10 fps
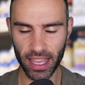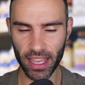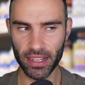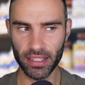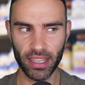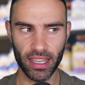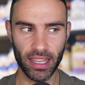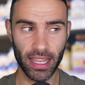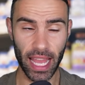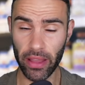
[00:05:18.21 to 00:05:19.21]
and
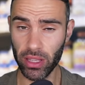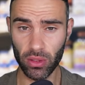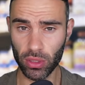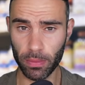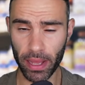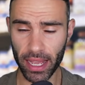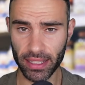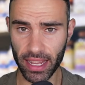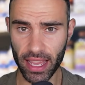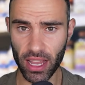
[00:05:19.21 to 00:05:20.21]
having looked
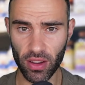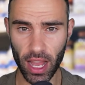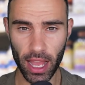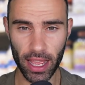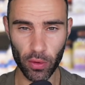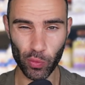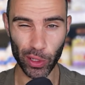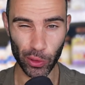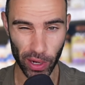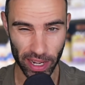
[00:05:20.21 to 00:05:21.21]
back now, I
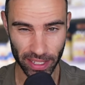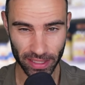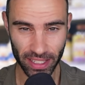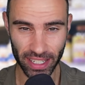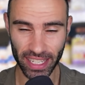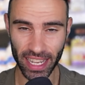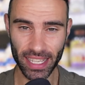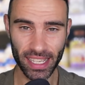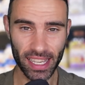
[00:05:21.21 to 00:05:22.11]
regret it, okay?